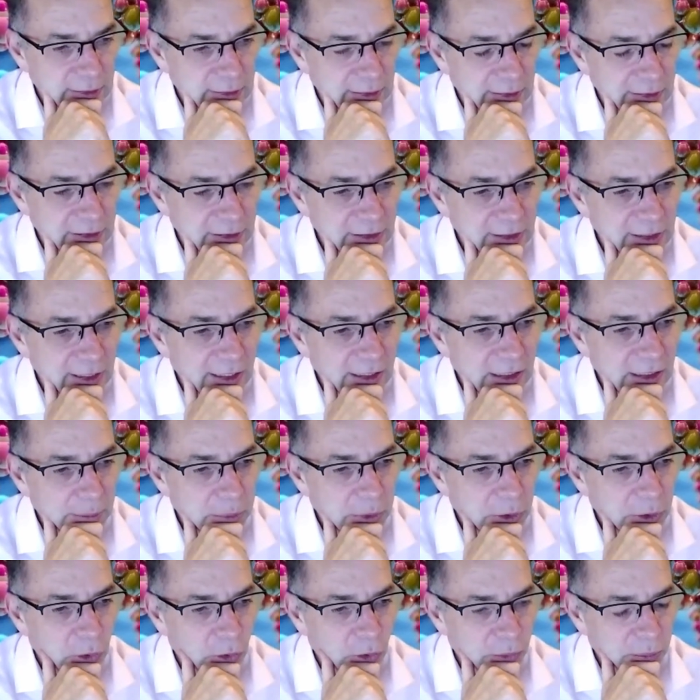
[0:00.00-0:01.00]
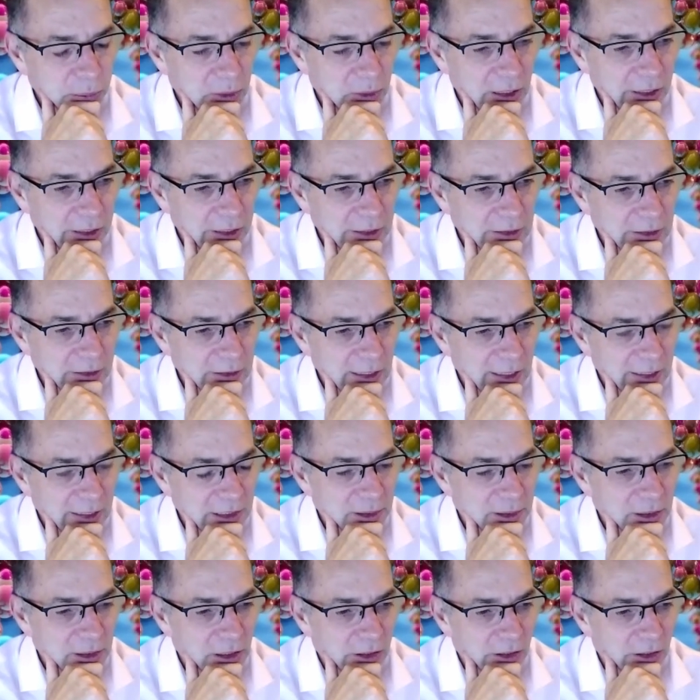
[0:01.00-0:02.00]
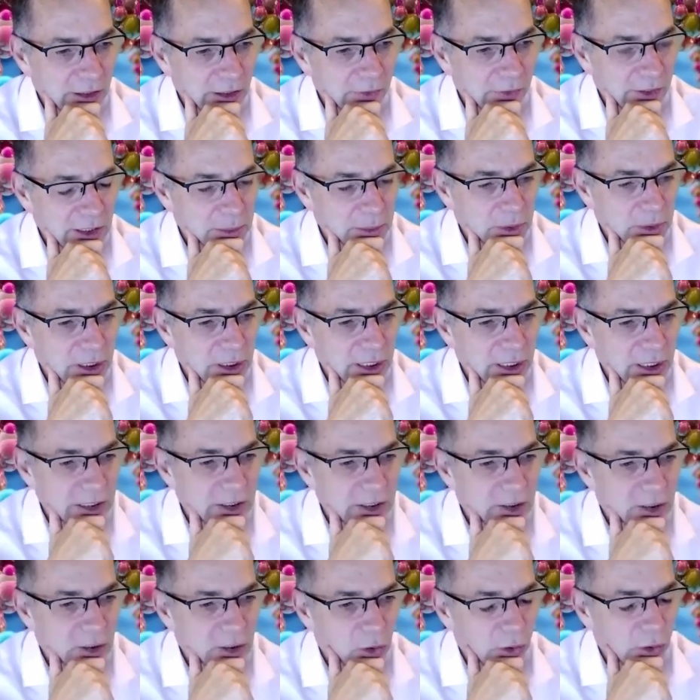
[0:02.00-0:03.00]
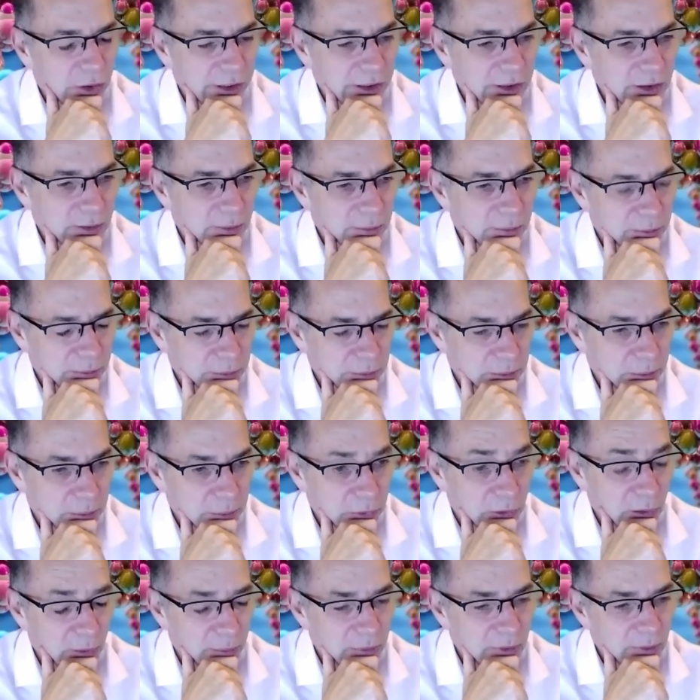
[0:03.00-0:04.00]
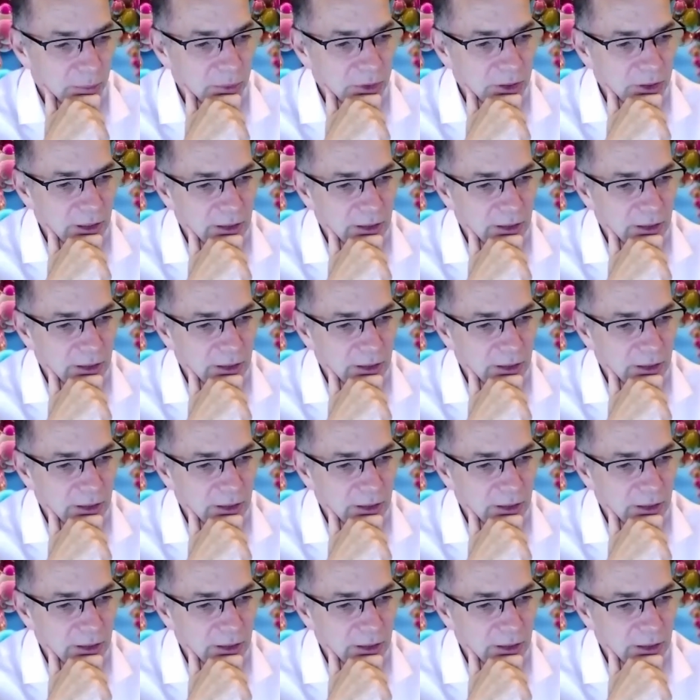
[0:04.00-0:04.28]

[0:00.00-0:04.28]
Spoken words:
it's slightly beyond my area of expertise, corneal problems.